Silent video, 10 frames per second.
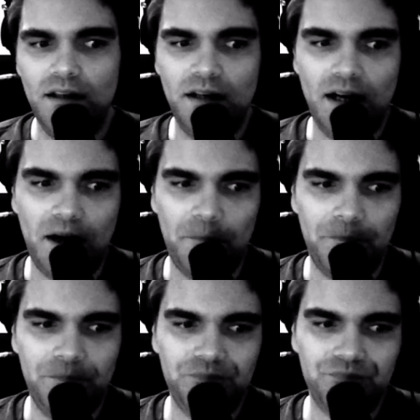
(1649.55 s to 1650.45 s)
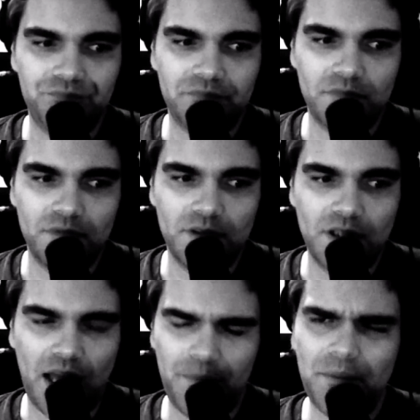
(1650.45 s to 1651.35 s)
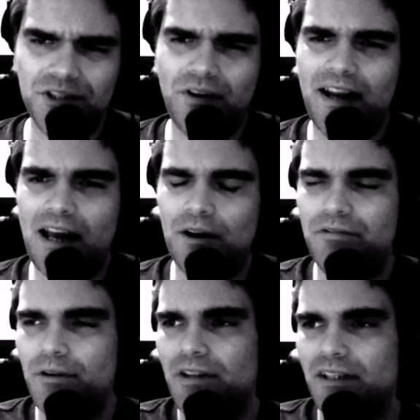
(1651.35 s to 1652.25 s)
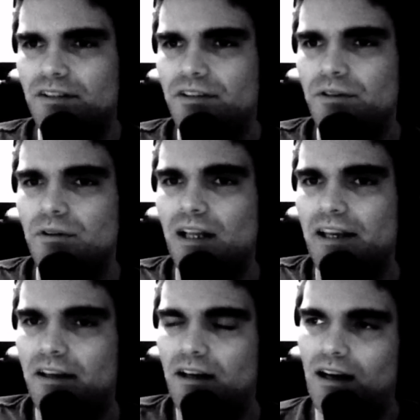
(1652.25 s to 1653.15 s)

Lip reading: I remember trying out a few things too. Like,